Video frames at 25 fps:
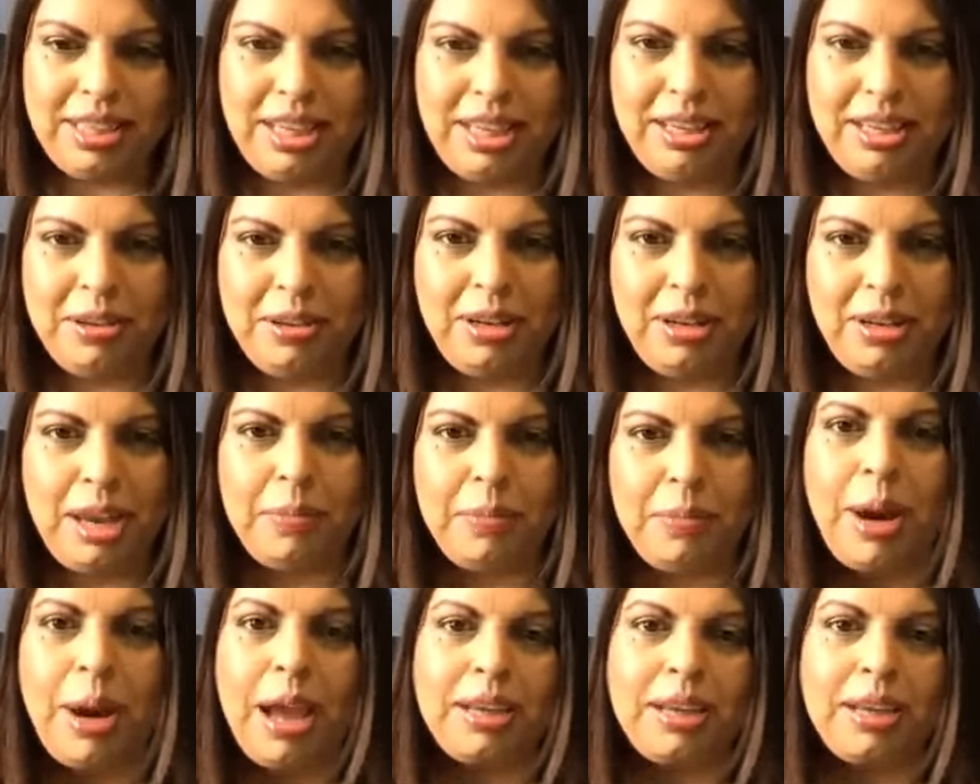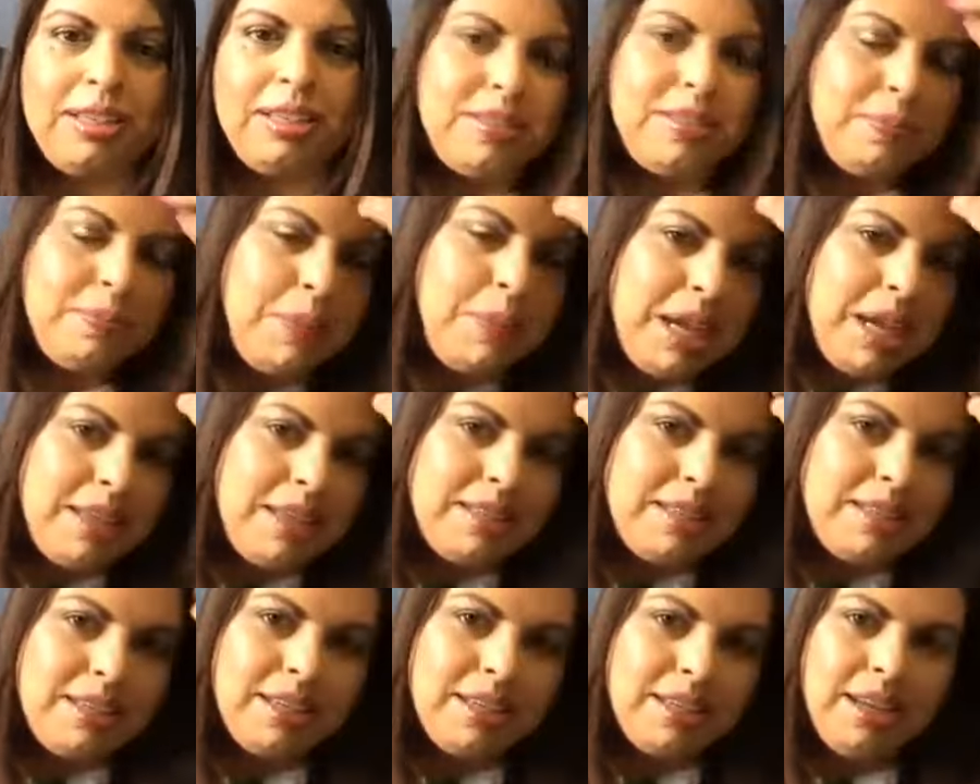like
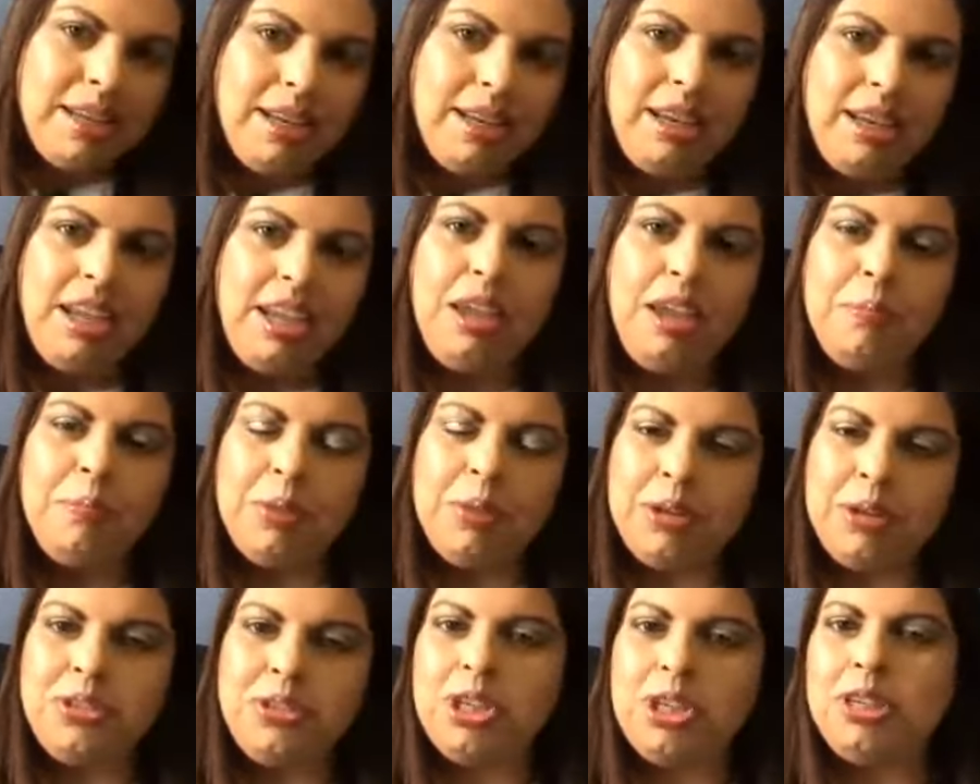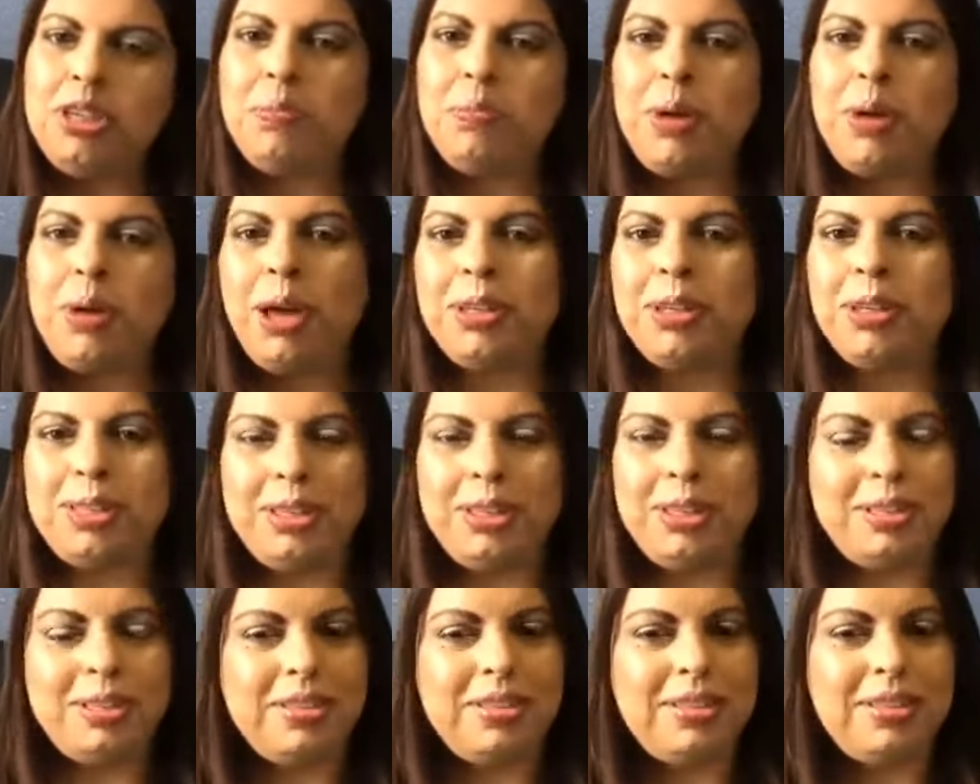practice-based emergent
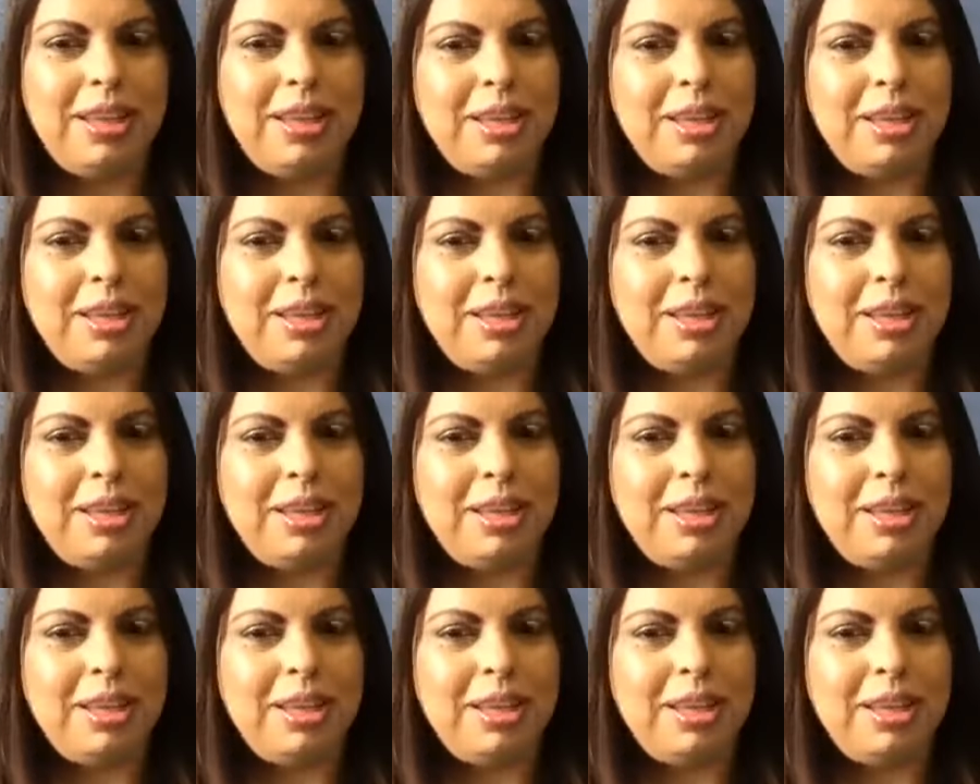process.